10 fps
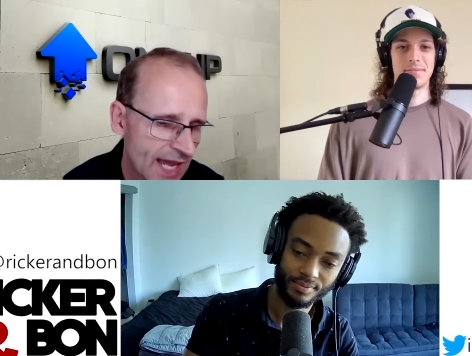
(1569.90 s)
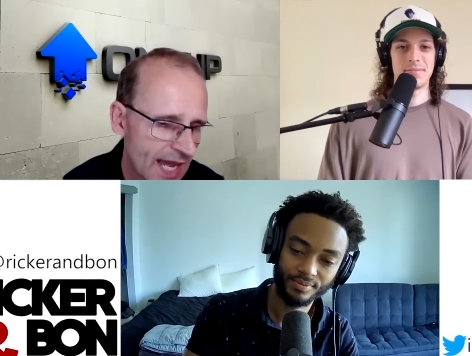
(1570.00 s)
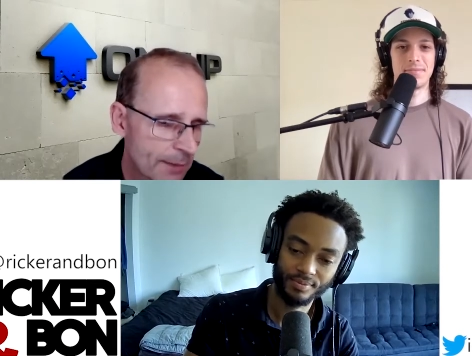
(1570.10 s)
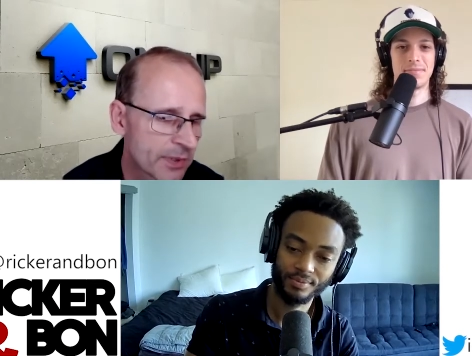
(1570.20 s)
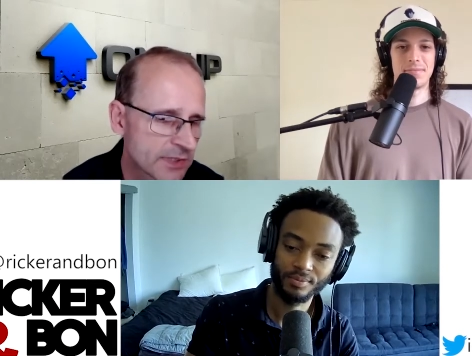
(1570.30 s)

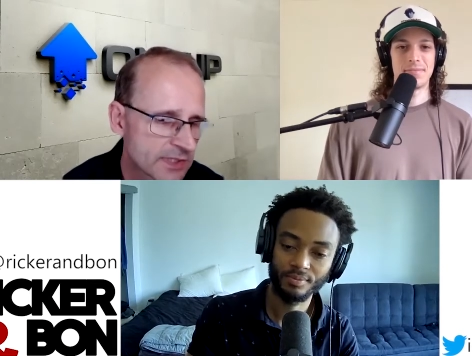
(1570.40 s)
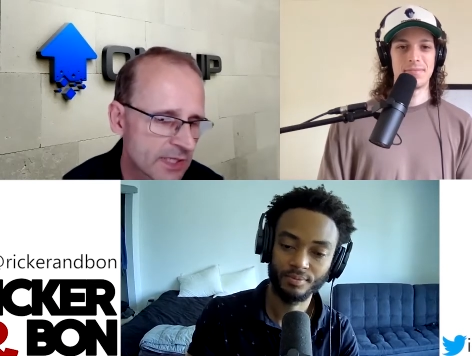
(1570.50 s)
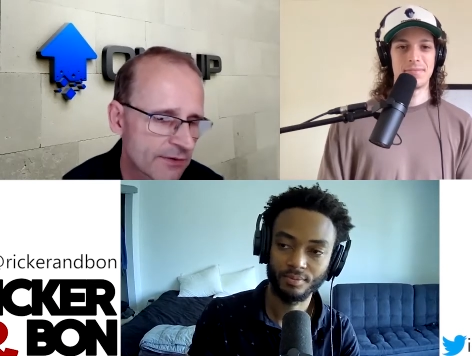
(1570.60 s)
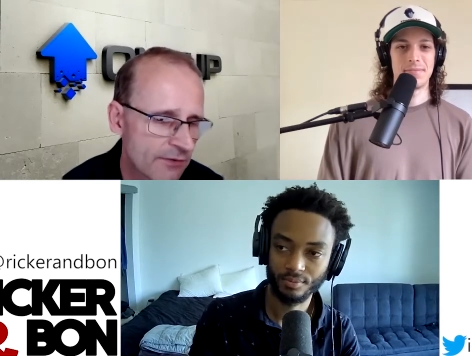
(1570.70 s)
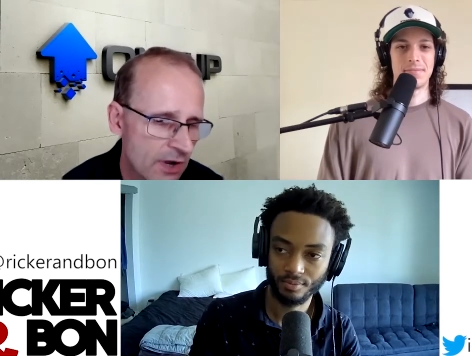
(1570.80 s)
Speaker 1: happen
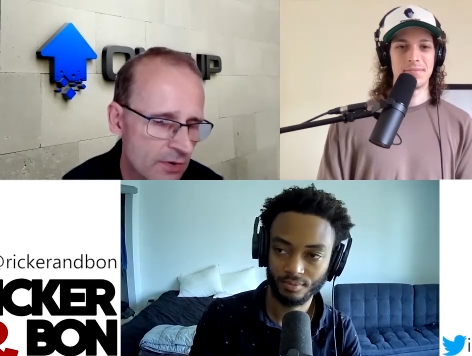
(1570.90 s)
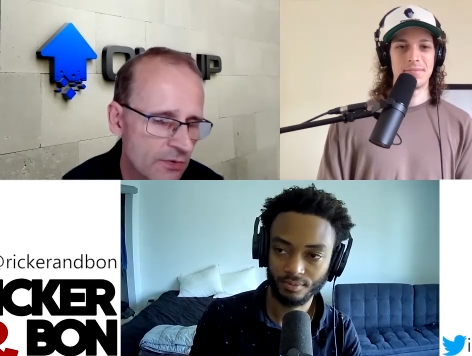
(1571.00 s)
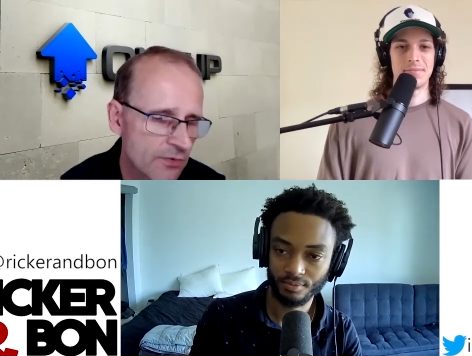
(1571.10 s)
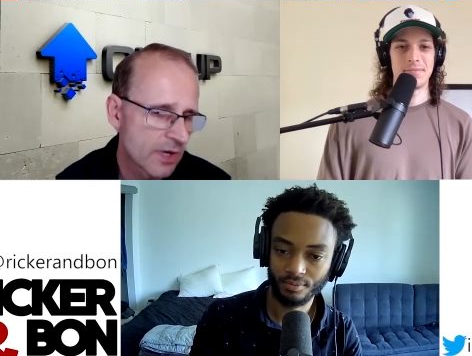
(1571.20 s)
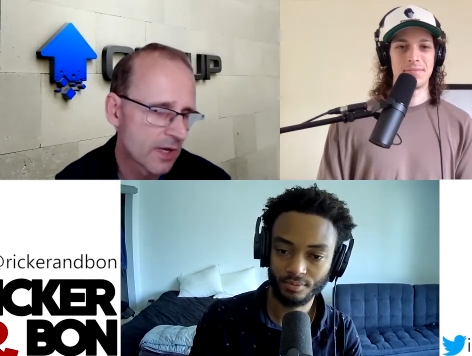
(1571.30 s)
to their
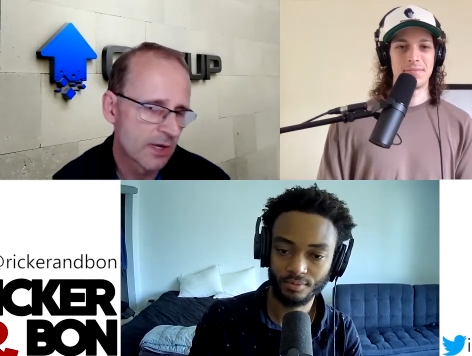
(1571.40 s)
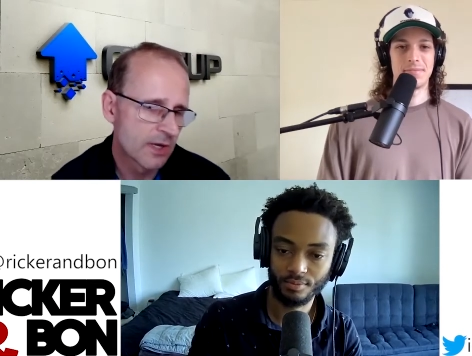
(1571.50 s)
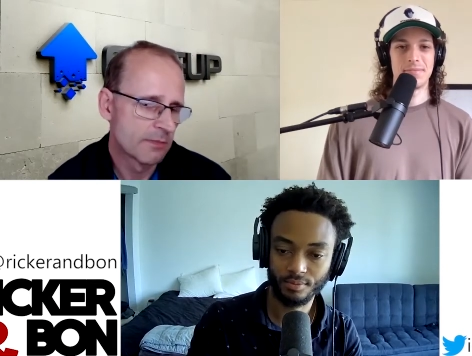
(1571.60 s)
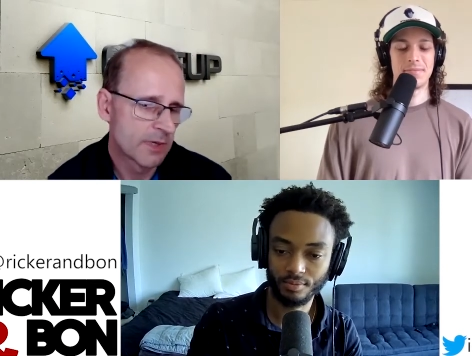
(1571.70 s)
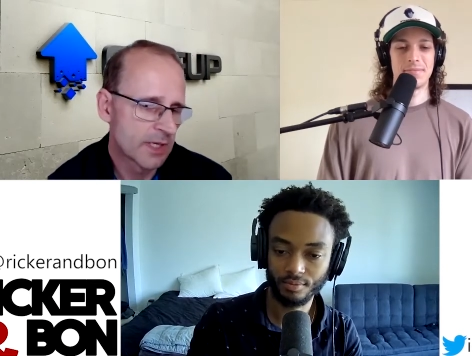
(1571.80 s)
own
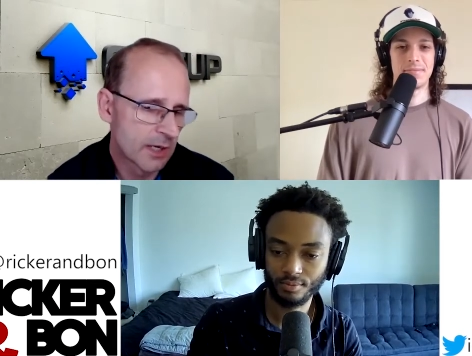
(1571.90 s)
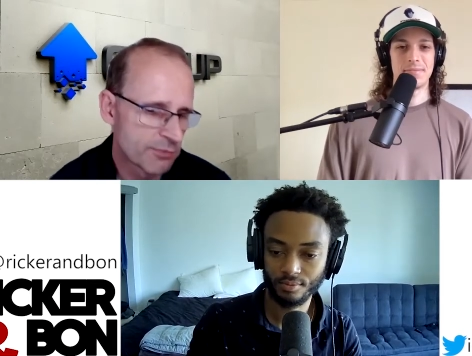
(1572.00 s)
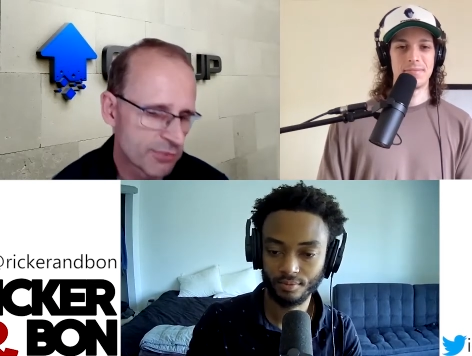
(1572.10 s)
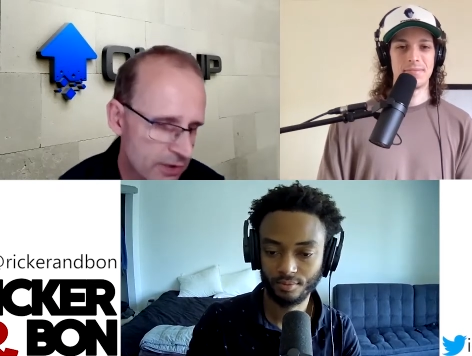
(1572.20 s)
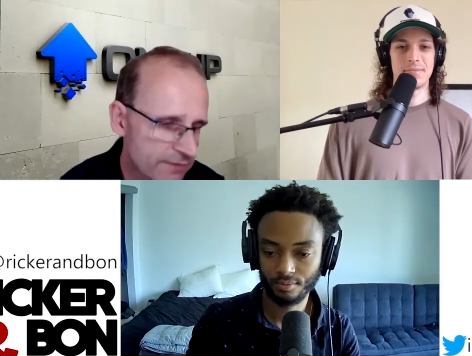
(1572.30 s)
you know
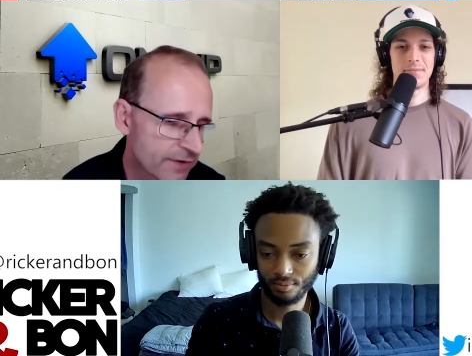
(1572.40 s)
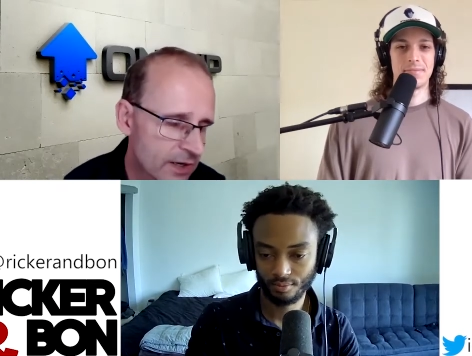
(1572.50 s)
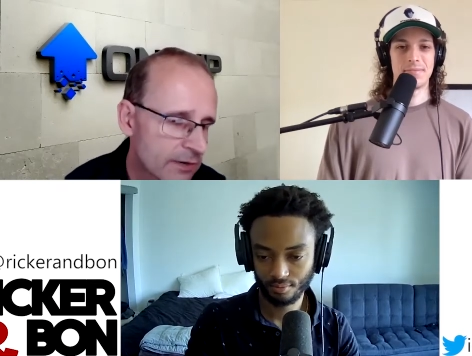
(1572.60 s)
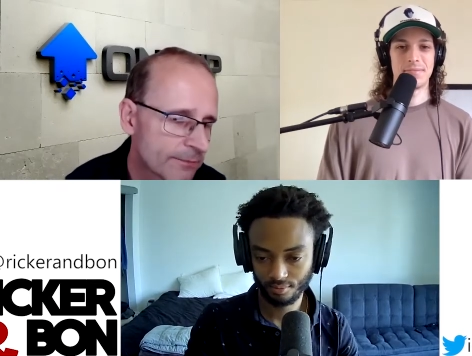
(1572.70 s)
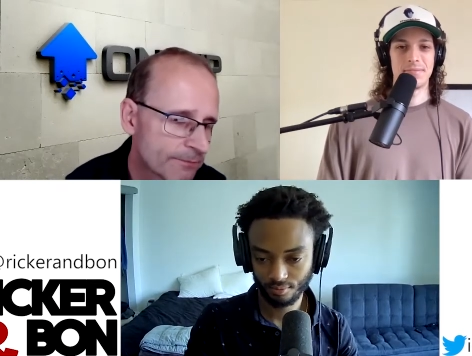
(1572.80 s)

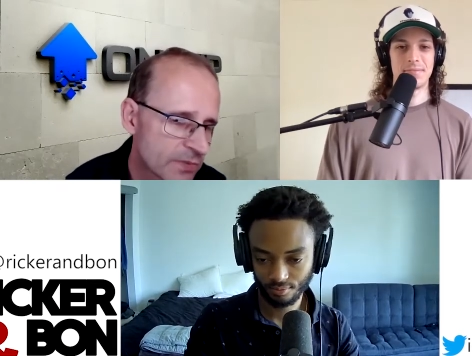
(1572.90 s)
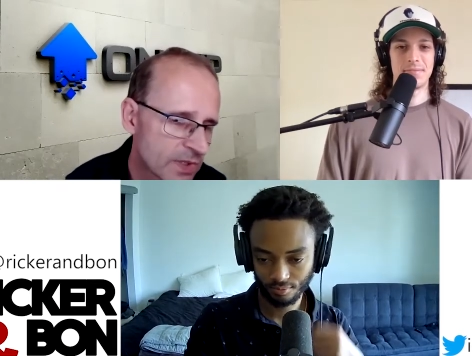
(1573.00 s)
profile